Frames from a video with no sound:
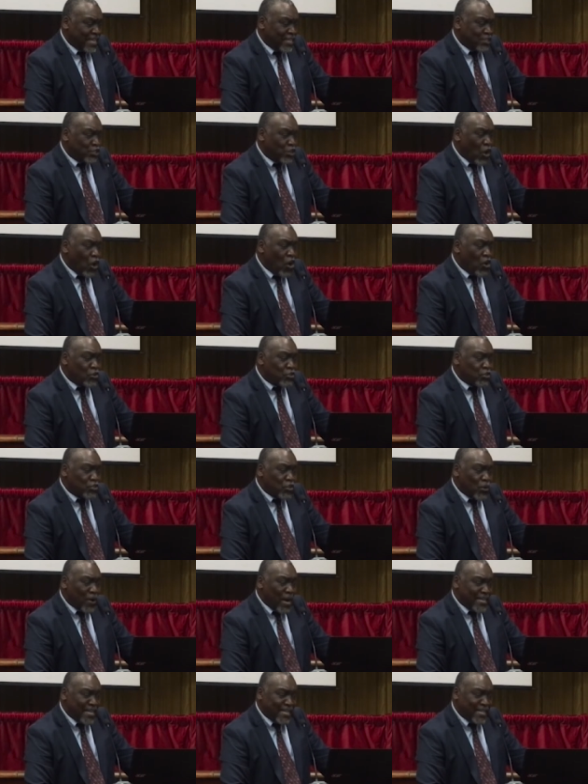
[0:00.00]
there is
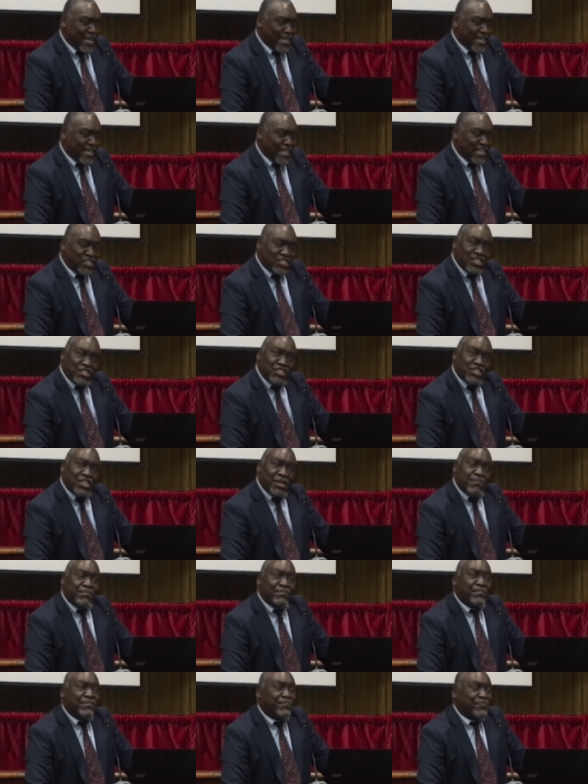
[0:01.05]
also another
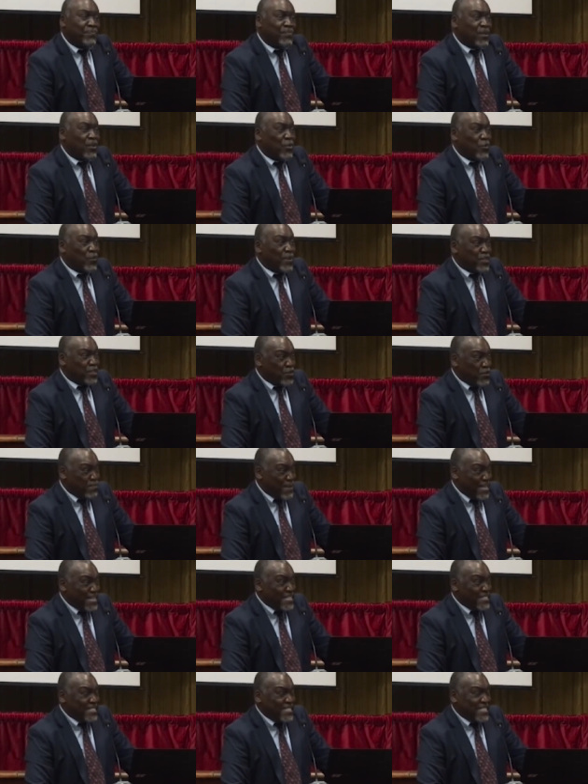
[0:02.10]
relationship with
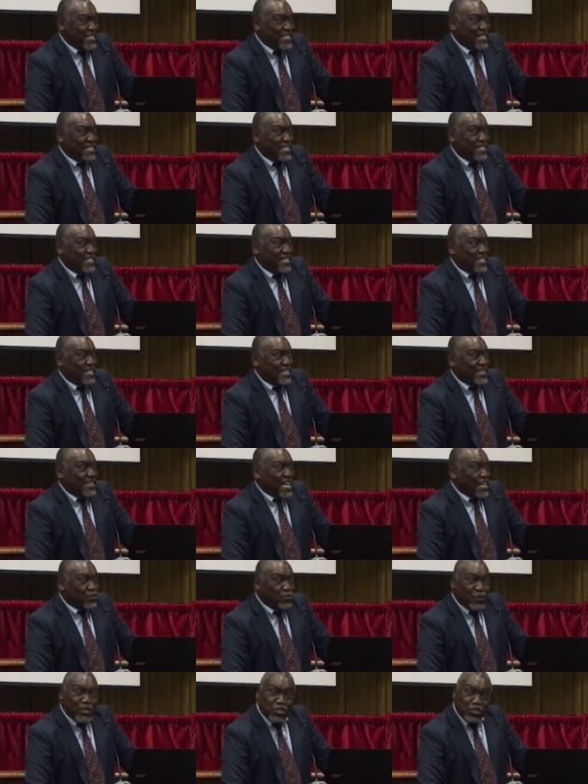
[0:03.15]
humanity
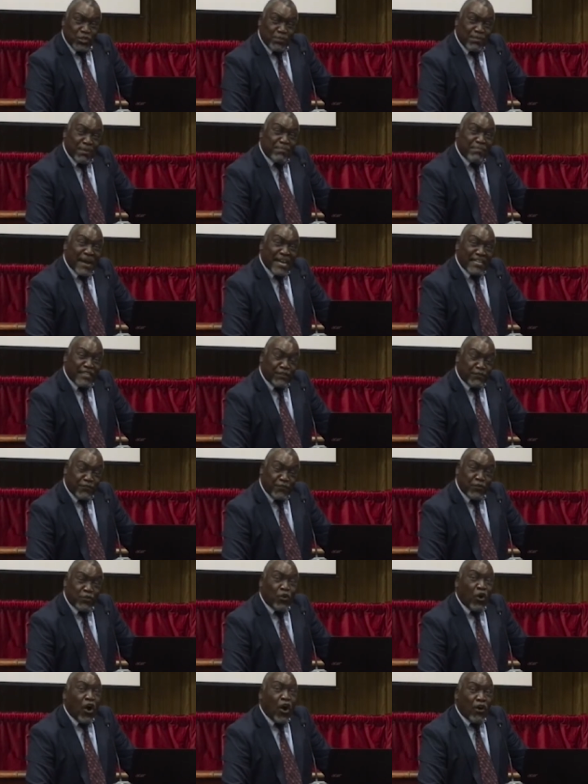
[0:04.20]
that we should be
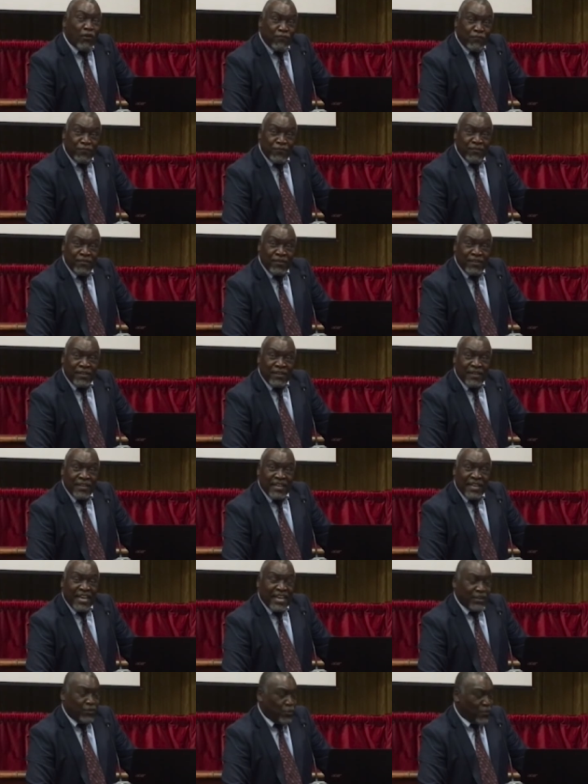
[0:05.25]
mindful of,
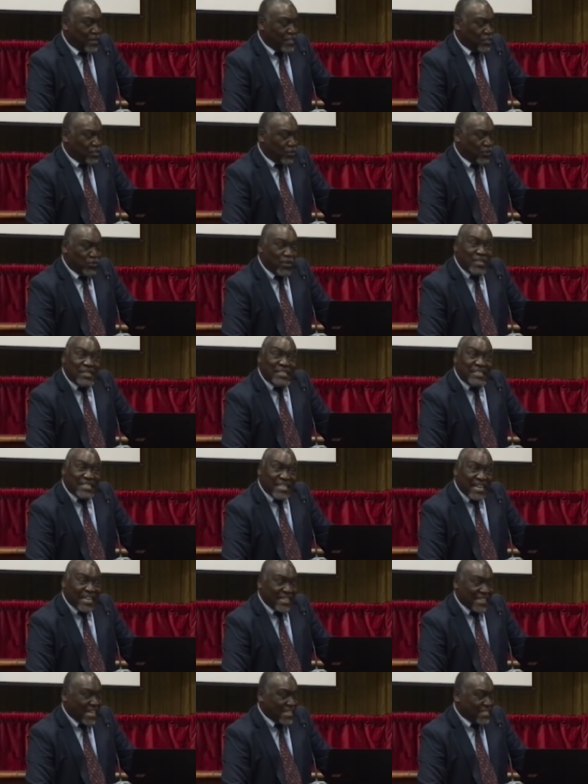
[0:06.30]
and we should not
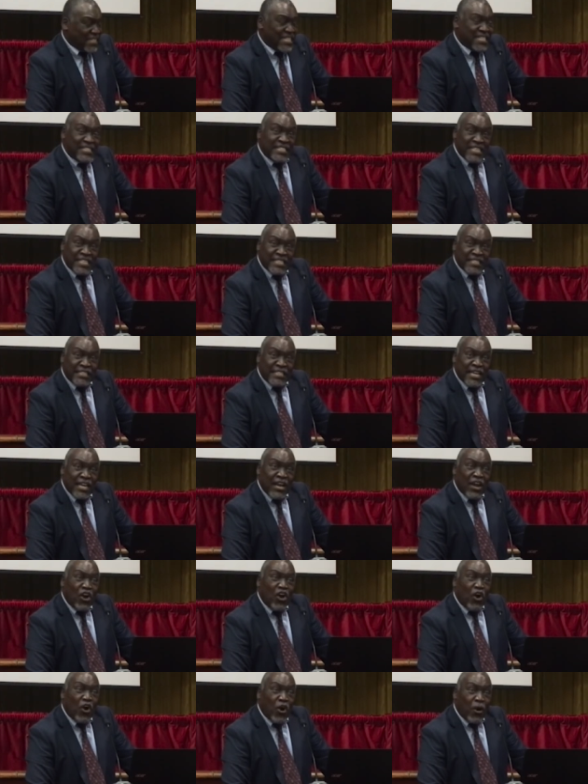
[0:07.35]
think that it is
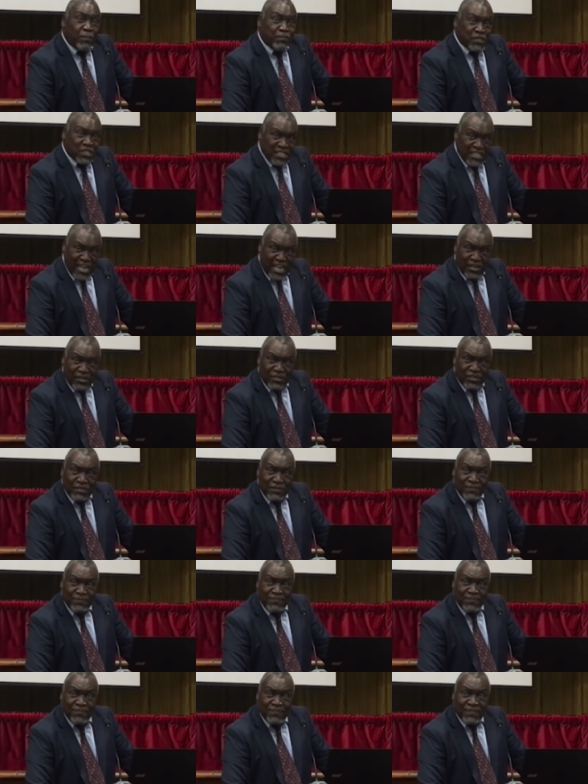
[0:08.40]
optional.
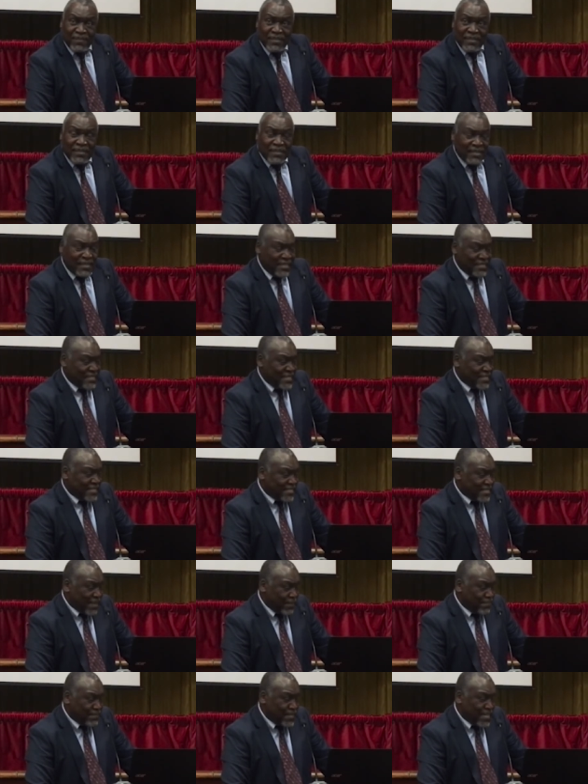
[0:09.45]
It is
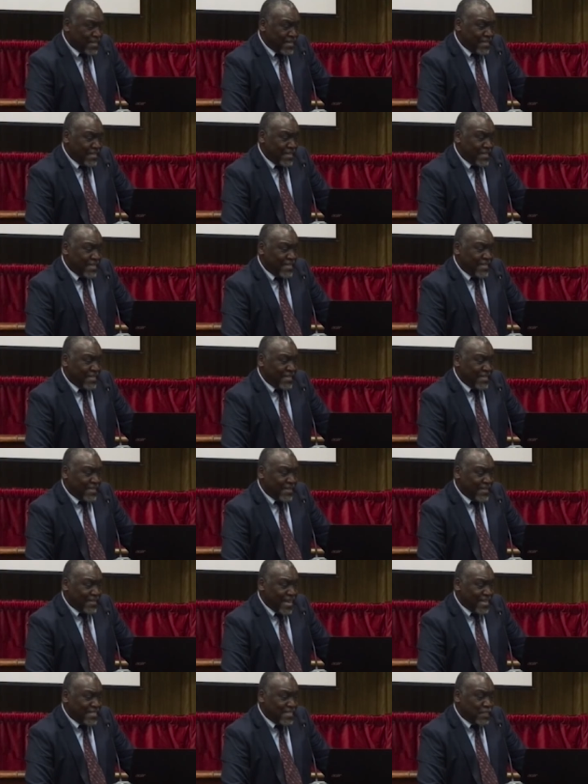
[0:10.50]
something
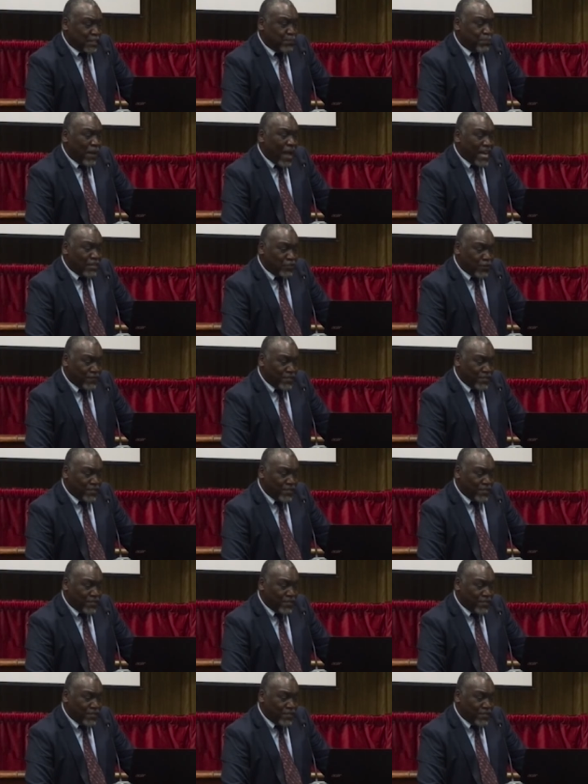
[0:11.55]
that is part